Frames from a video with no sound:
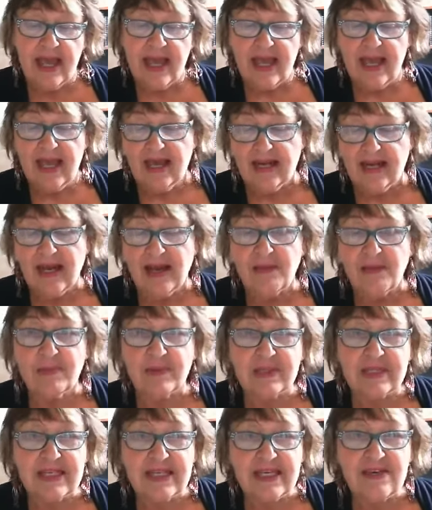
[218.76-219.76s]
And I
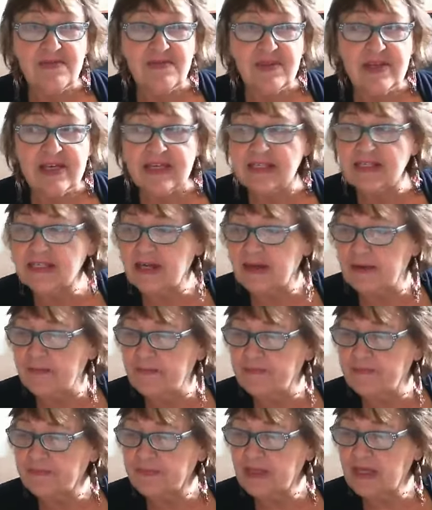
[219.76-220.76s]
believe that
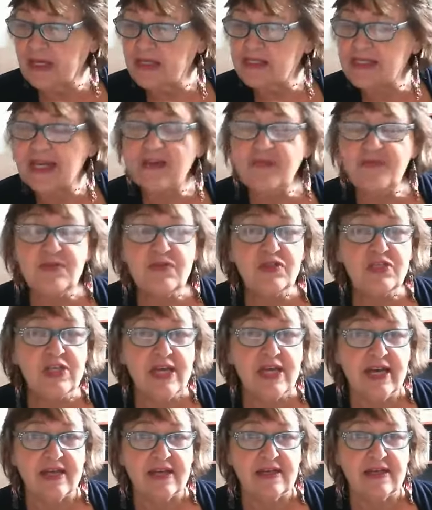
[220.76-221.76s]
um, Teifu
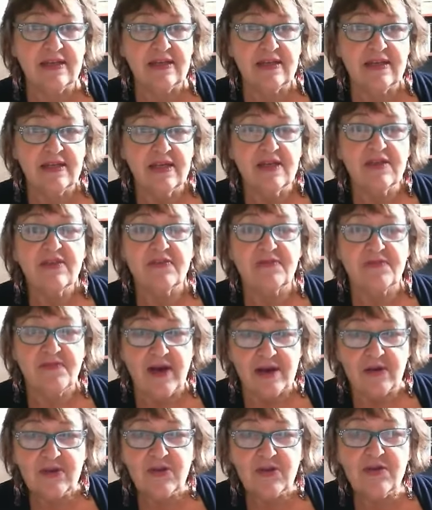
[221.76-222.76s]
Chen, the
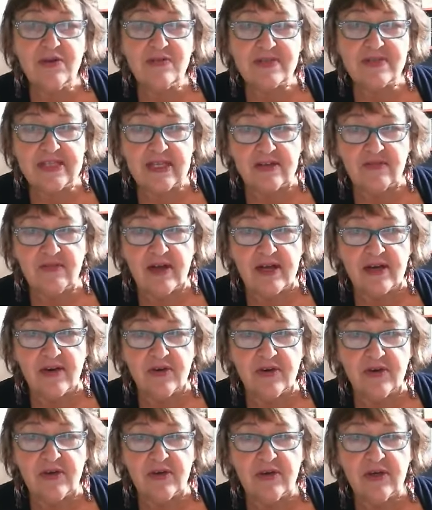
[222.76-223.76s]
founder of
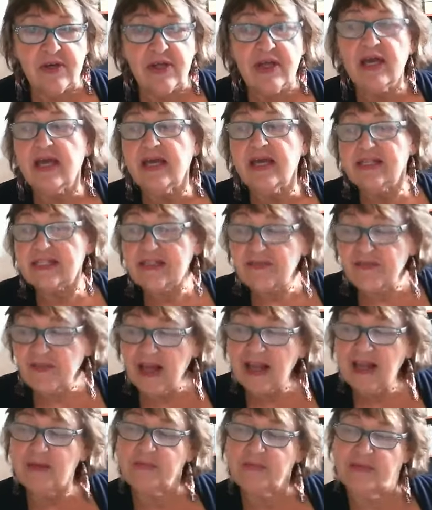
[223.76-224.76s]
Sunrider,
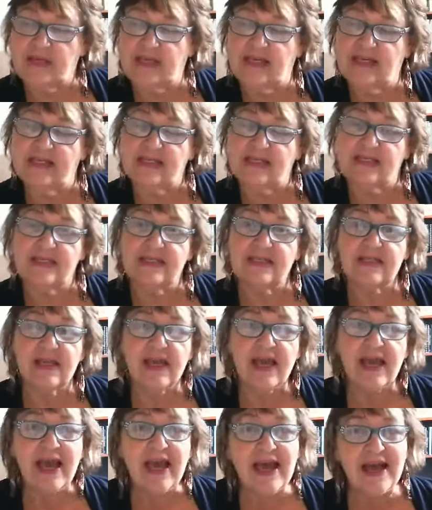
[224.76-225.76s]
developed this
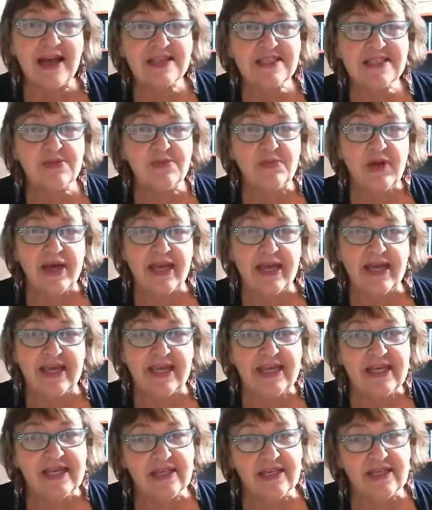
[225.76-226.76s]
as a way
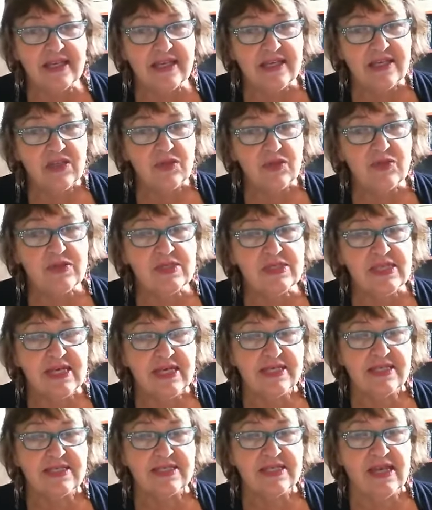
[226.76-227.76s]
he he used
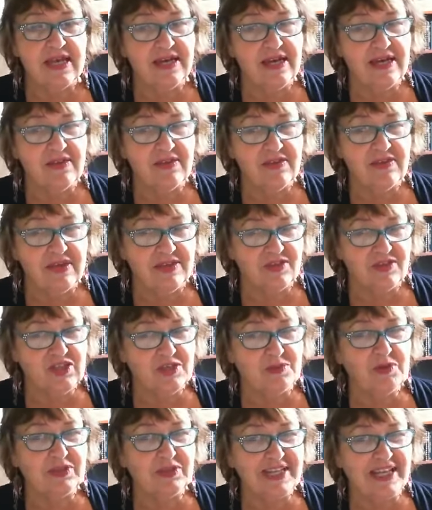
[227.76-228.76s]
this and I,
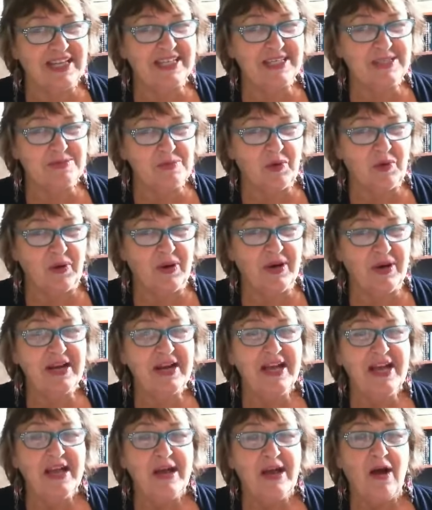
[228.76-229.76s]
jim will tell us more
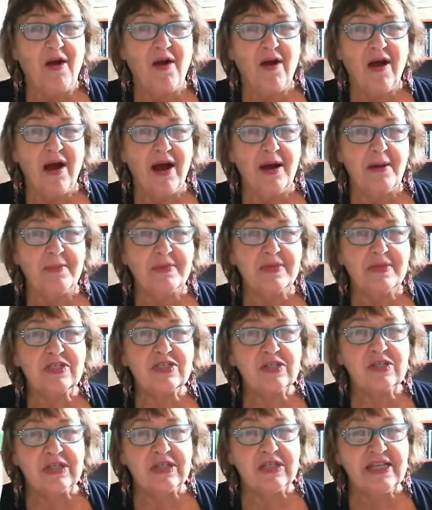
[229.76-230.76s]
um,
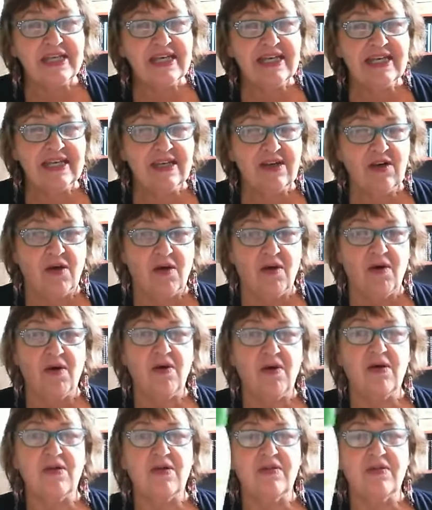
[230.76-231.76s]
to clean
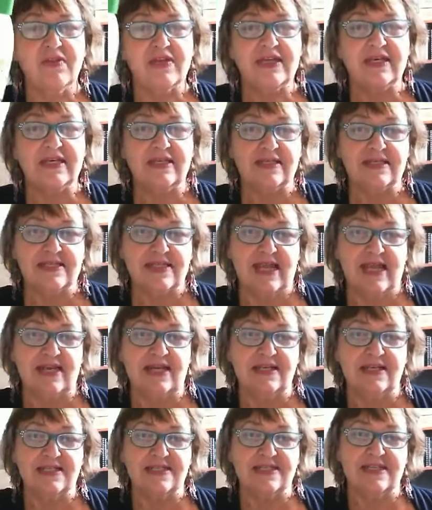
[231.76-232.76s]
all the
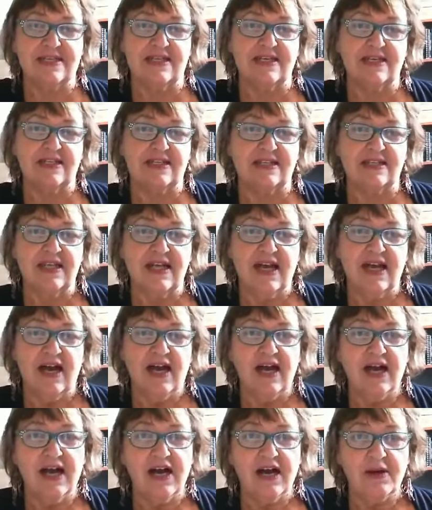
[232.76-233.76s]
stainless steel
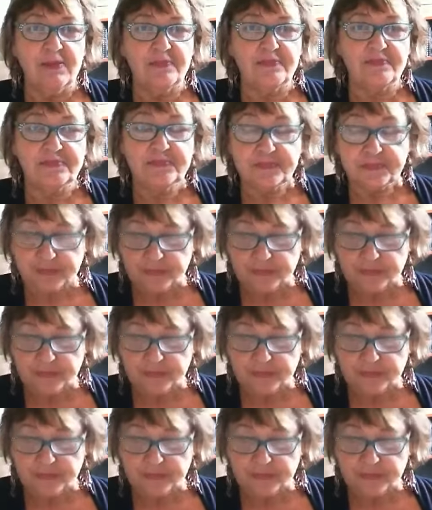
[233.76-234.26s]
um,